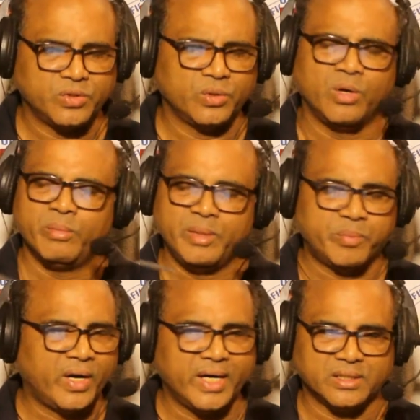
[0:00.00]
So many
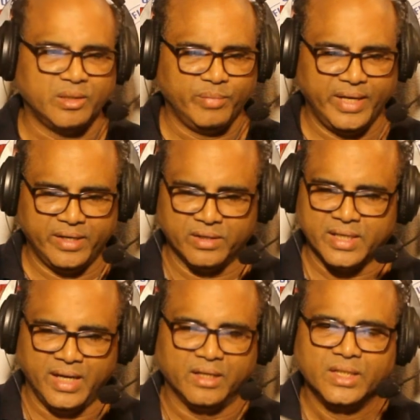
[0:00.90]
products they made
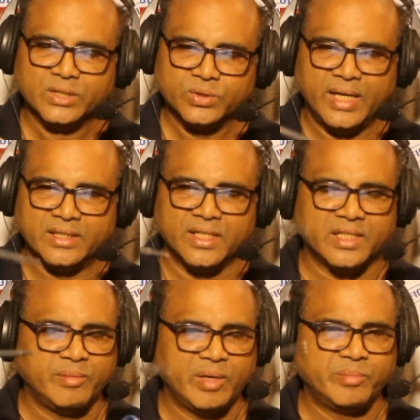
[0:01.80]
okay. So at
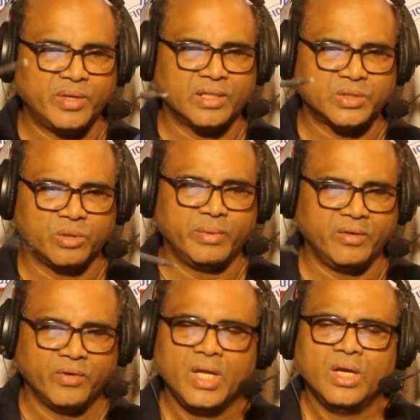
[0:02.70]
that time I brought so many.